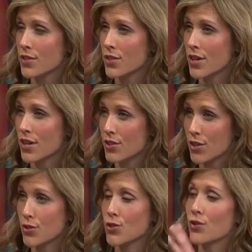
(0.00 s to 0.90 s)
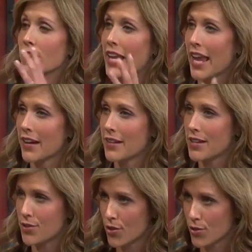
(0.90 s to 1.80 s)
Is there a certain
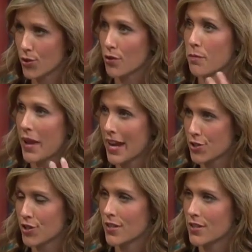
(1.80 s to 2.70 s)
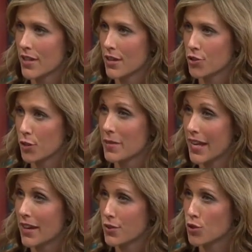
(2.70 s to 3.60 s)
candidate? Is there a certain patient that should be
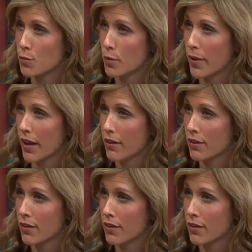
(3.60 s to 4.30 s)
getting SuperPath?